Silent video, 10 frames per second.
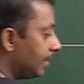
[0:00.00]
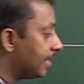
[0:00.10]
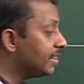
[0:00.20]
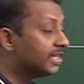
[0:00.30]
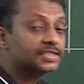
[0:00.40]

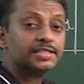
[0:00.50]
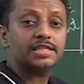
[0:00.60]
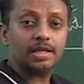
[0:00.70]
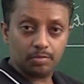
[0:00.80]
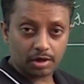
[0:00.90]
N is
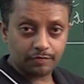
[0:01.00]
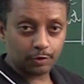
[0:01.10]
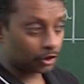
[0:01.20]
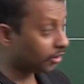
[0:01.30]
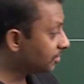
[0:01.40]
number of
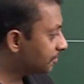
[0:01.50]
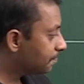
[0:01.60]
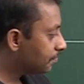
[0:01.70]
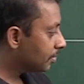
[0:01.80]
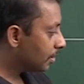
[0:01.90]
photons.
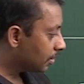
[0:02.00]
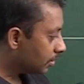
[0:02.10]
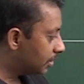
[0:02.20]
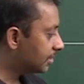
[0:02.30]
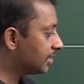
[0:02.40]

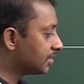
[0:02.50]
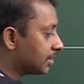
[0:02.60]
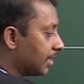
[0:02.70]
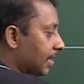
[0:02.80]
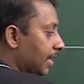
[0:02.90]
This
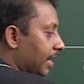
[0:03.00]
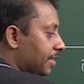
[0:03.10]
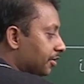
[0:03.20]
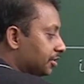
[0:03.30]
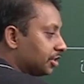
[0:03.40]
is
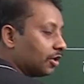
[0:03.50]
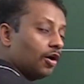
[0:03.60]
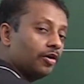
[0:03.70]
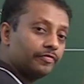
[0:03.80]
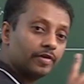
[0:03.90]
energy
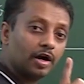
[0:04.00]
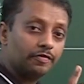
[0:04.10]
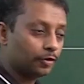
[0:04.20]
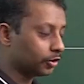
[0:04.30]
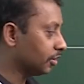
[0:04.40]
of a
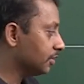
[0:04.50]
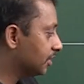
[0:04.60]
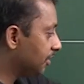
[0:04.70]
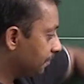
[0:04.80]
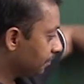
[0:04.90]
photon.
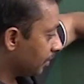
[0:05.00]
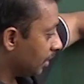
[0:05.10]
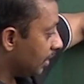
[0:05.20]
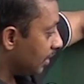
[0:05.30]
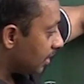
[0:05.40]
See,
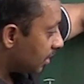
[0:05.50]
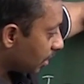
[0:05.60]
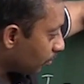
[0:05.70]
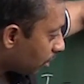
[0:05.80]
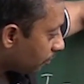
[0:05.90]

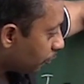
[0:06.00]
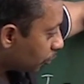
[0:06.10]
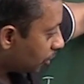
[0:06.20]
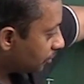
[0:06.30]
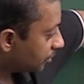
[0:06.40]
number of
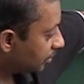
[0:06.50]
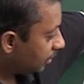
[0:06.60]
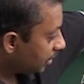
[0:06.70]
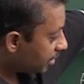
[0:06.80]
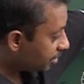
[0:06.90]
photons,
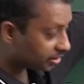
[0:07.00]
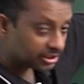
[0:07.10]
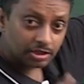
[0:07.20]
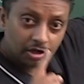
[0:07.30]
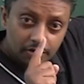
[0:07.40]

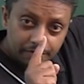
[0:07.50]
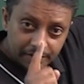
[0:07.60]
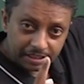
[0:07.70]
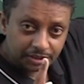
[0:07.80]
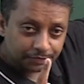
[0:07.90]
energy of
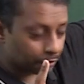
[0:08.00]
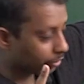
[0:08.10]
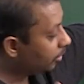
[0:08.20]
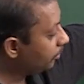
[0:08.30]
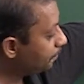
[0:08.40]
each
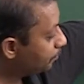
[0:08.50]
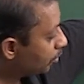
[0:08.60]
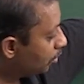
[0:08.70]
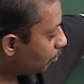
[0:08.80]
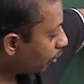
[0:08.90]
photon,
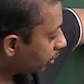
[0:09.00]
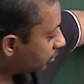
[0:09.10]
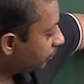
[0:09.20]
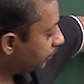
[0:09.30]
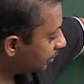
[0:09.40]
product
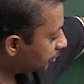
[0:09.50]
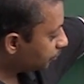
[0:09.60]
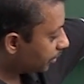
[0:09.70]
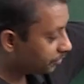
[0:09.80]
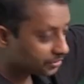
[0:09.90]
of these two
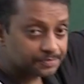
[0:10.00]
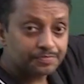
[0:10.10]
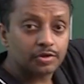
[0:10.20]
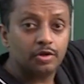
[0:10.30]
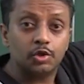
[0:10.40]
gives
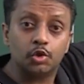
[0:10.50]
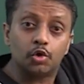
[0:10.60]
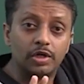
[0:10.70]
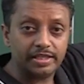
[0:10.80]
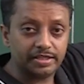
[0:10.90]

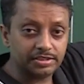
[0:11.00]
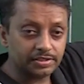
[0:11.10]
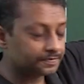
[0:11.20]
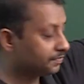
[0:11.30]
total energy.